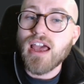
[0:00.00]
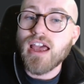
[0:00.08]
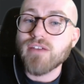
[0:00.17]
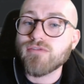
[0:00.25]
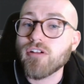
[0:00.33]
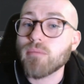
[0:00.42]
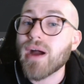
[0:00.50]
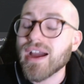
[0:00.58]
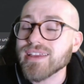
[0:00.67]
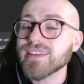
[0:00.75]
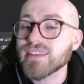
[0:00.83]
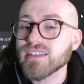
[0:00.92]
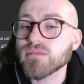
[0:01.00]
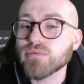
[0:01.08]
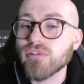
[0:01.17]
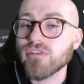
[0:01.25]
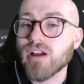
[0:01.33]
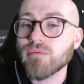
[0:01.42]
for a Python
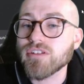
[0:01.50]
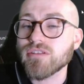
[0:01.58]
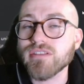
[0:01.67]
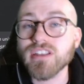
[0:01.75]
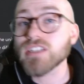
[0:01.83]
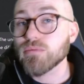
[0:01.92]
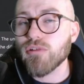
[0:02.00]
programming unit. That's a